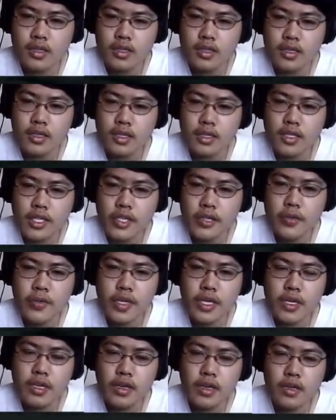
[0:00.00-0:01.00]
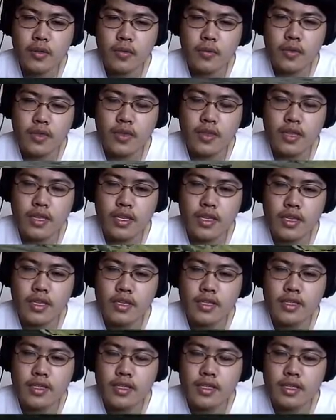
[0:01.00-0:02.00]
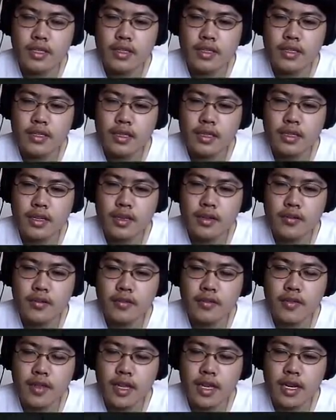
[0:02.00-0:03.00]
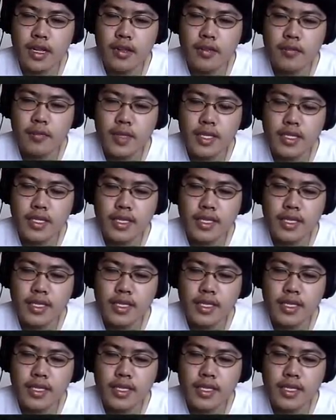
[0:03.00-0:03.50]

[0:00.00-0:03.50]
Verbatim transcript: continuing on with the stuff that I missed